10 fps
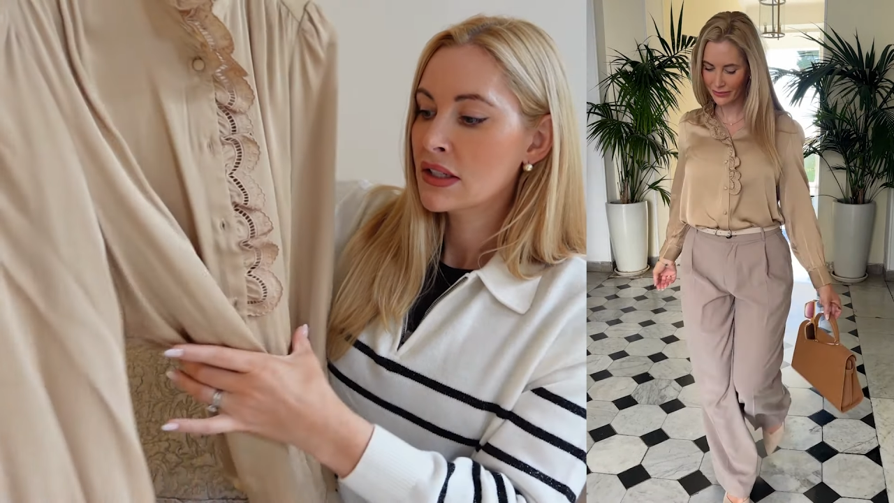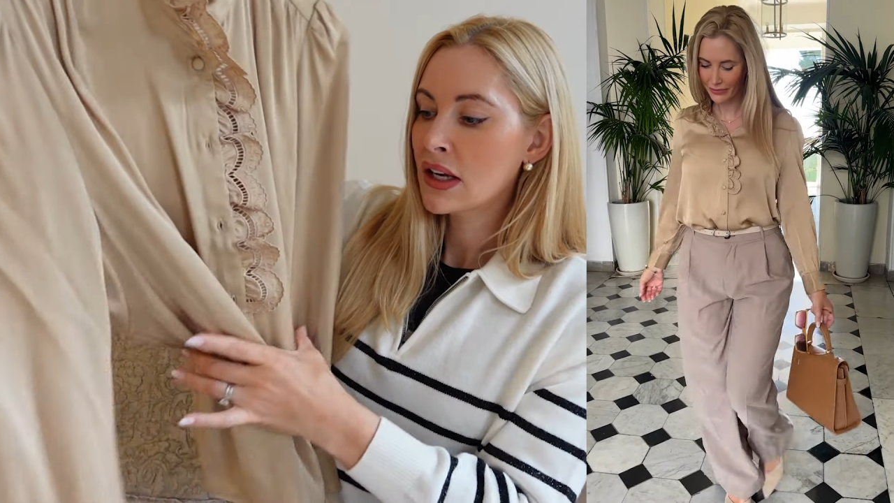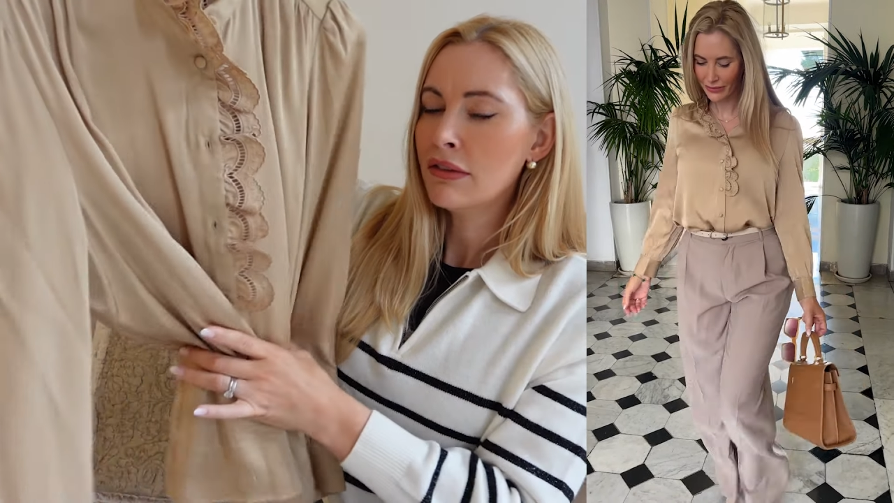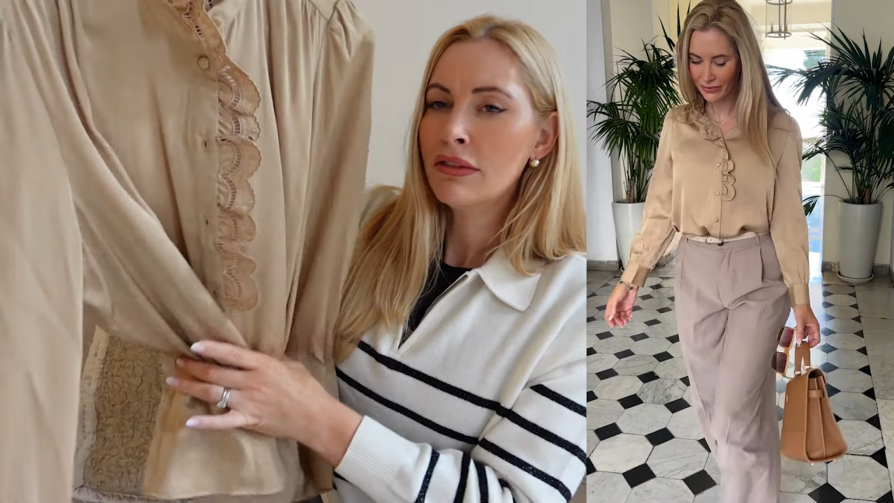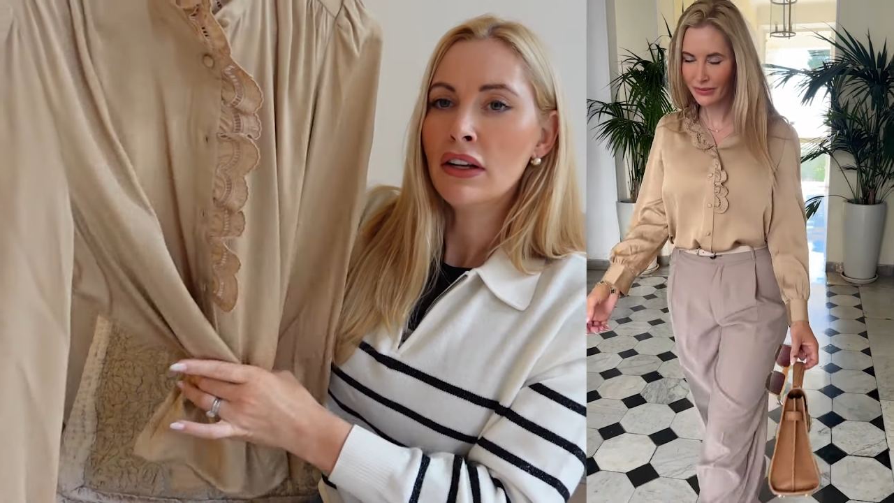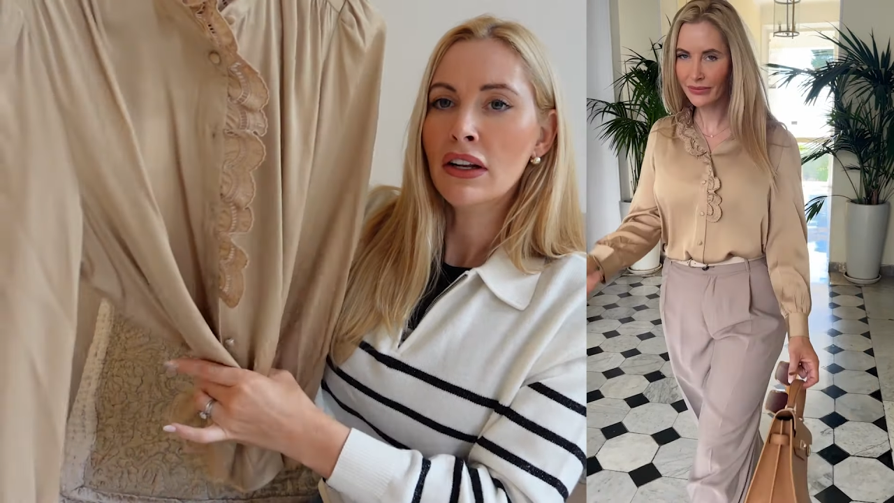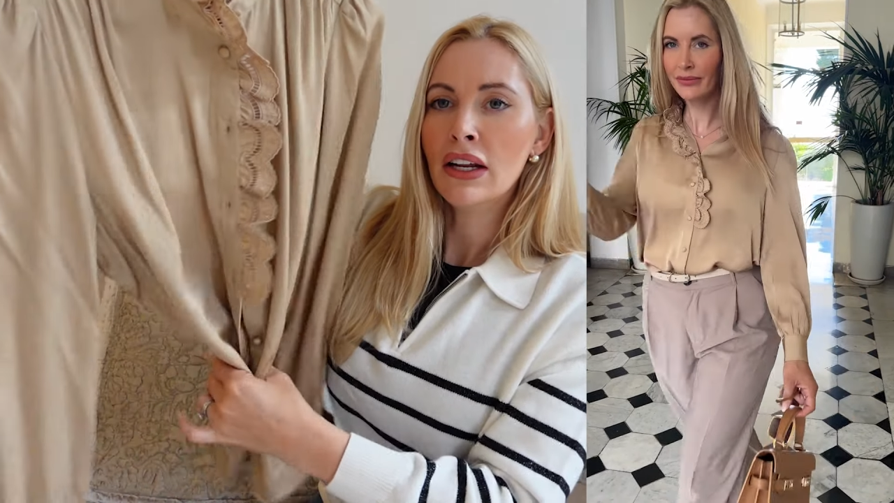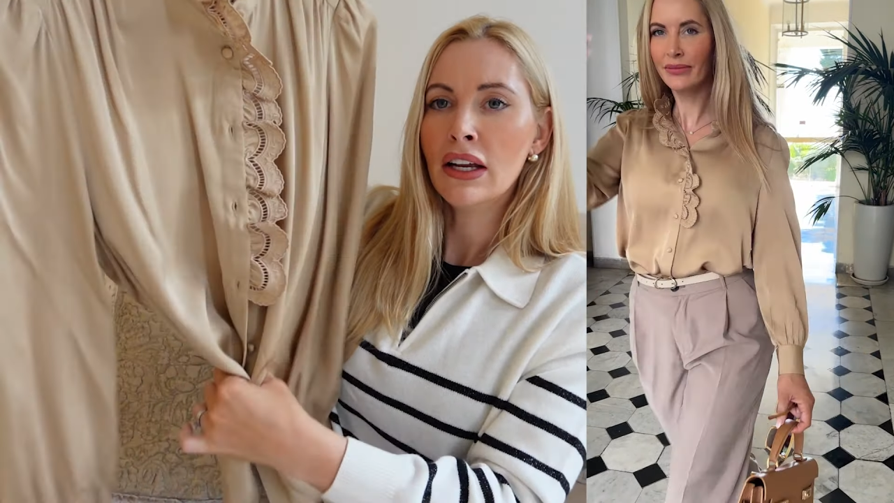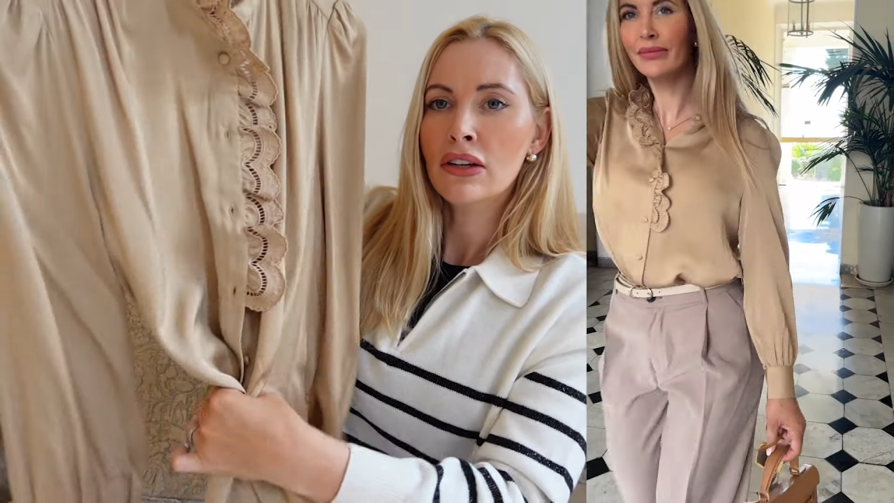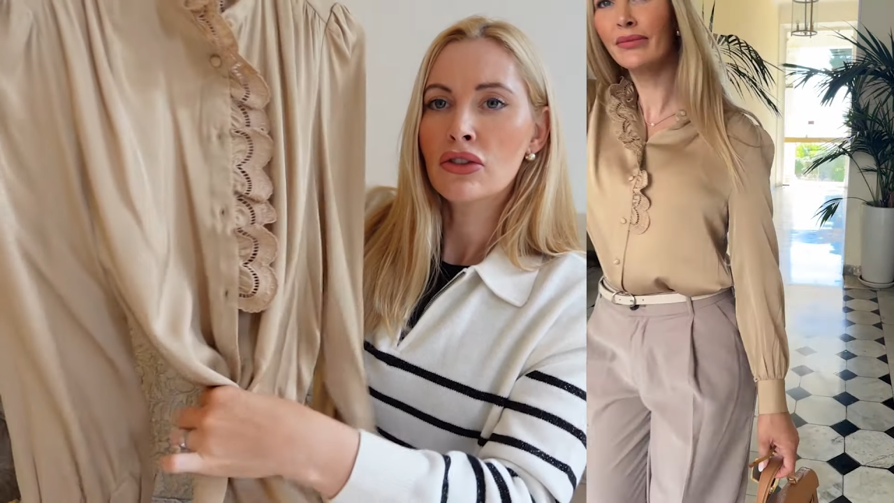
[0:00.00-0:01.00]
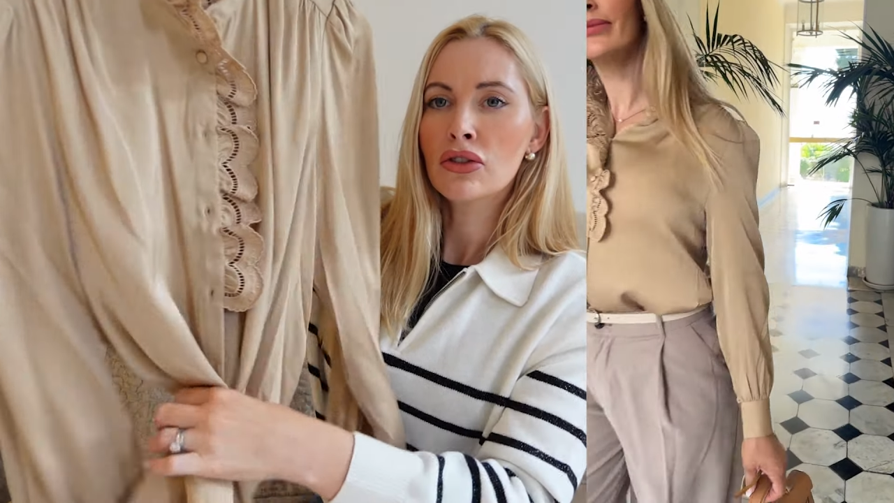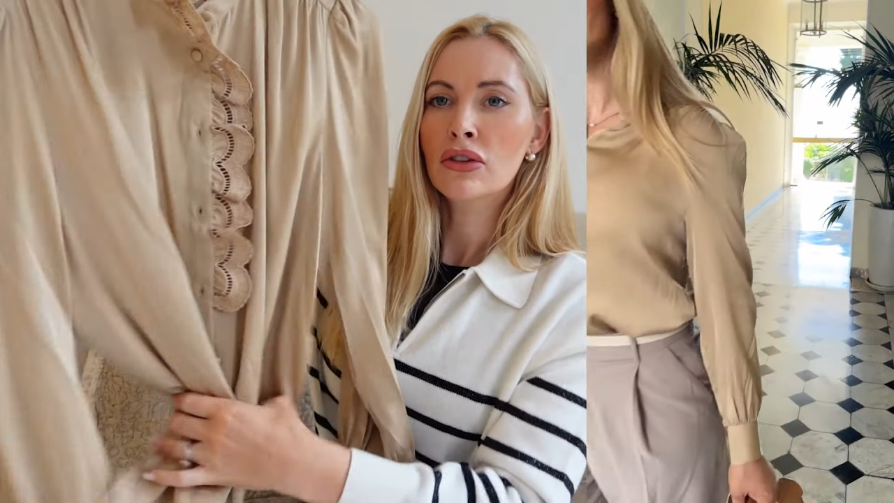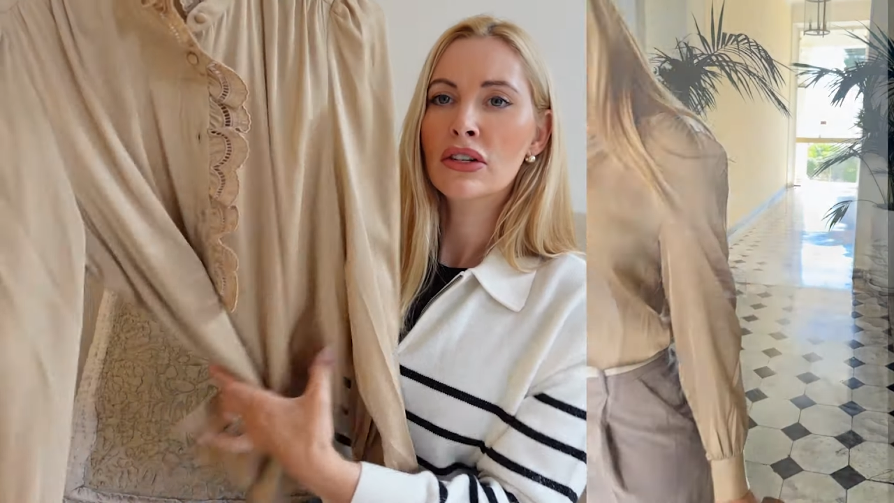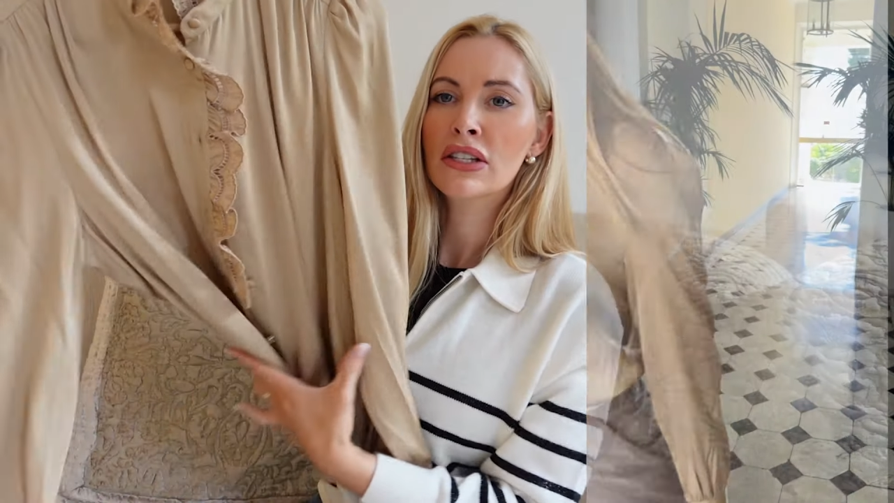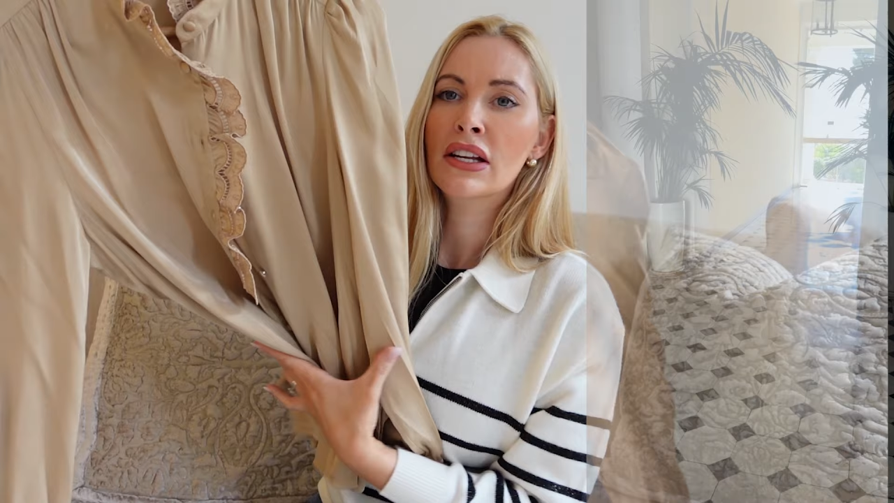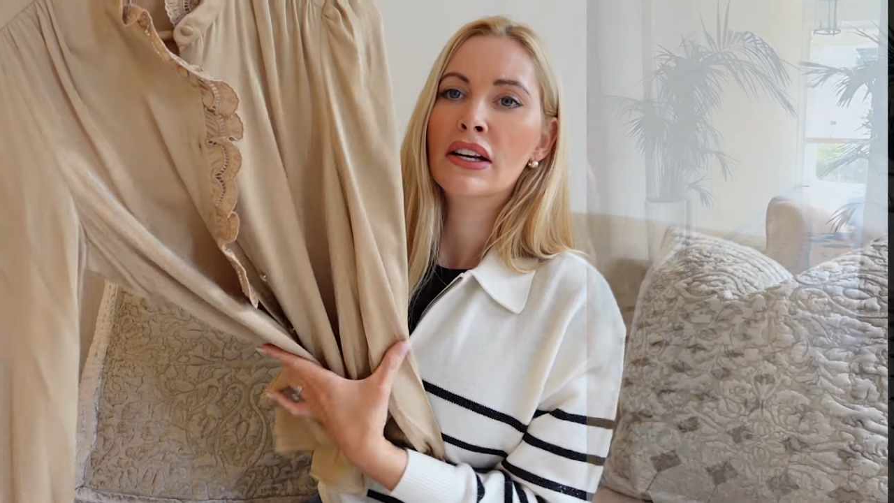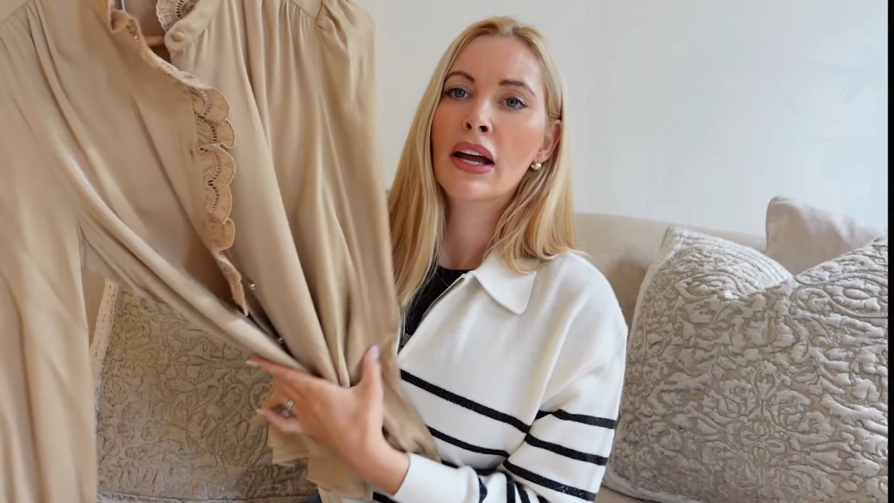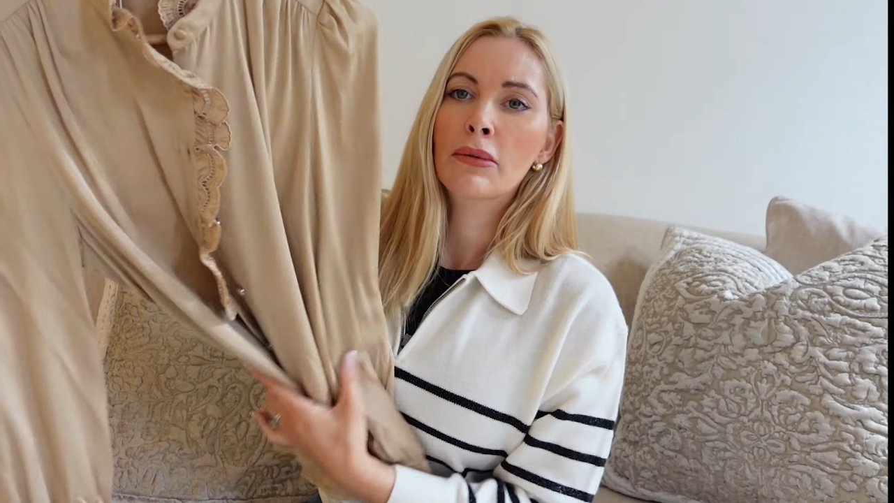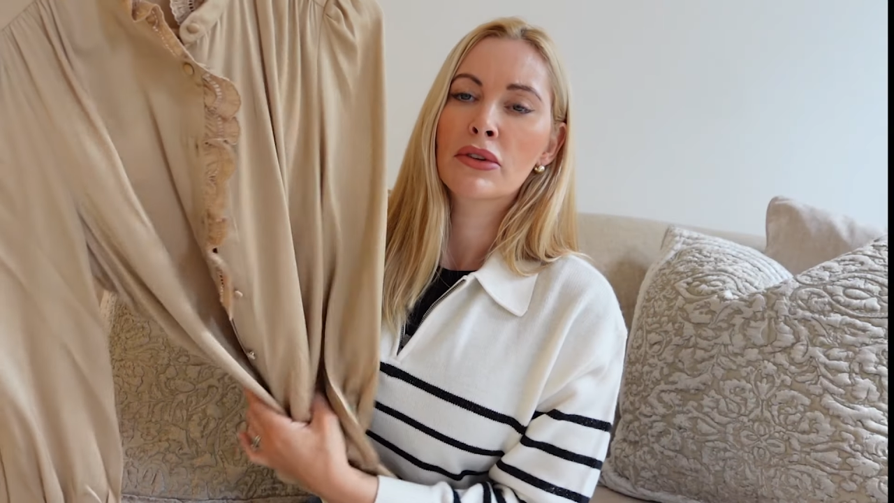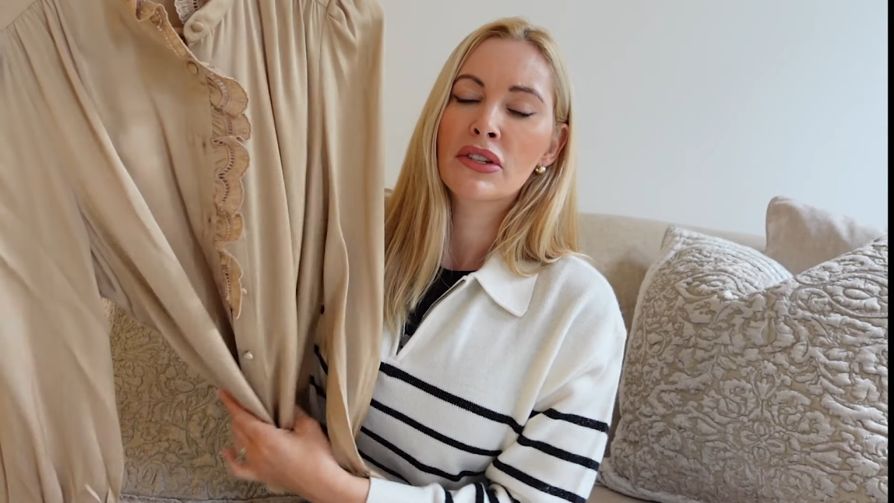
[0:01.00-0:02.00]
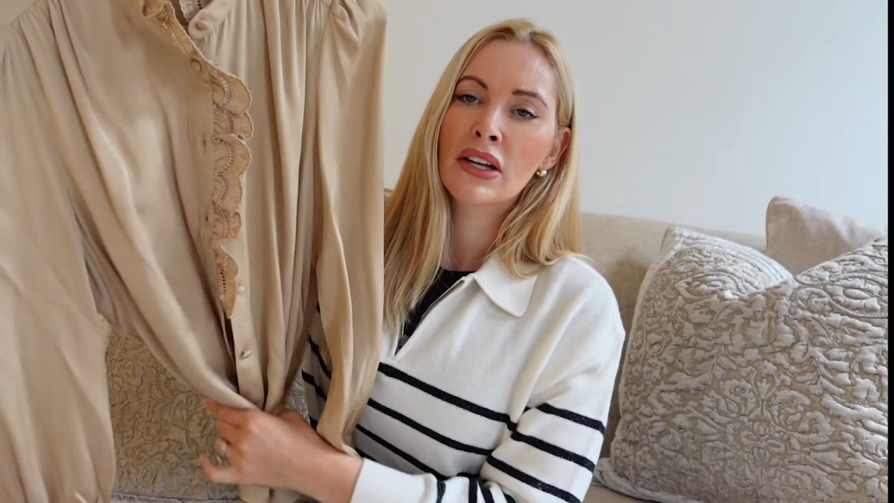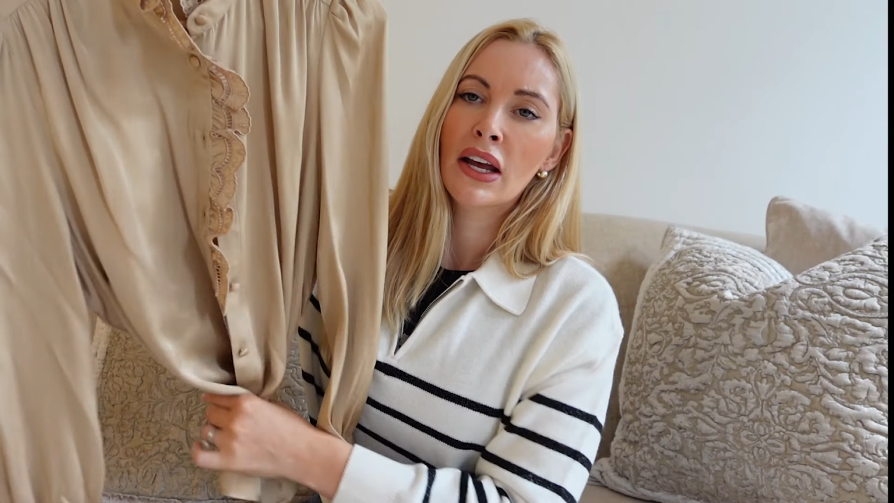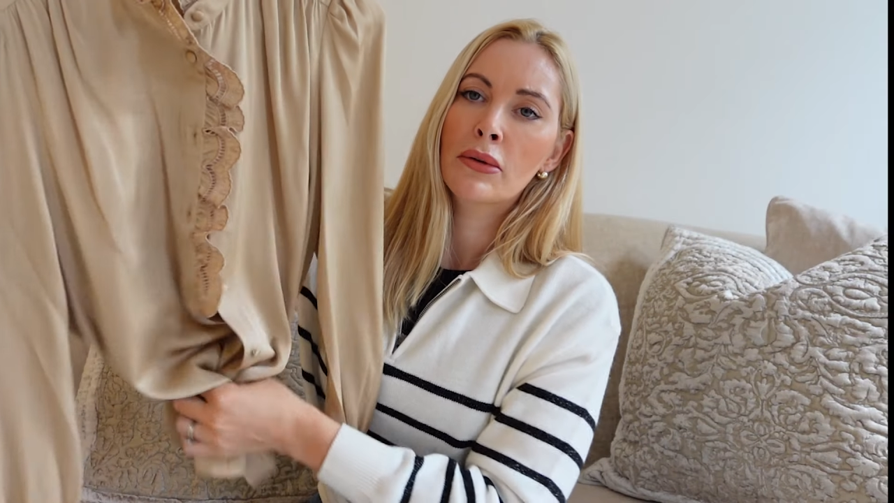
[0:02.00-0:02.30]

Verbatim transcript: Definitely tucked in, I would say.